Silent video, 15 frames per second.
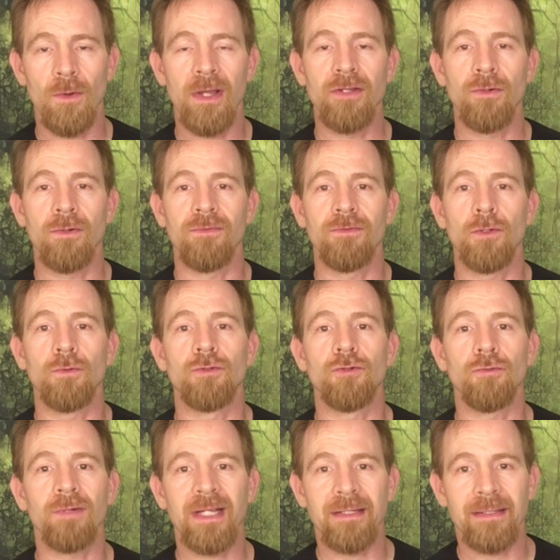I know of no
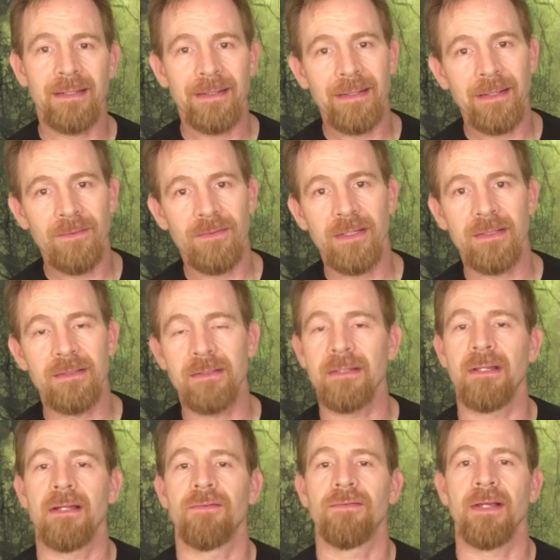direct evidence to
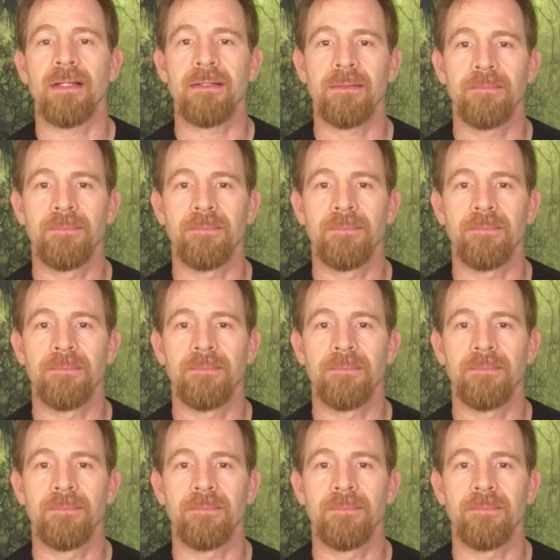that effect.